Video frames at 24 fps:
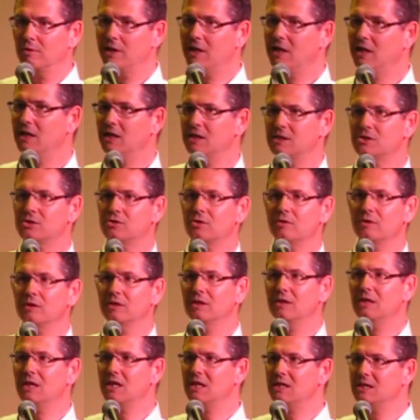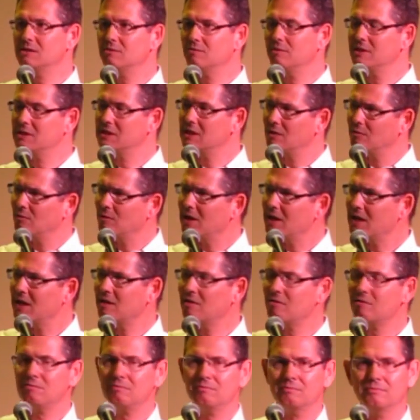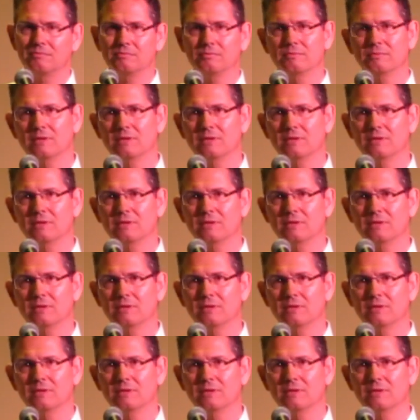hit certain things and we say, well,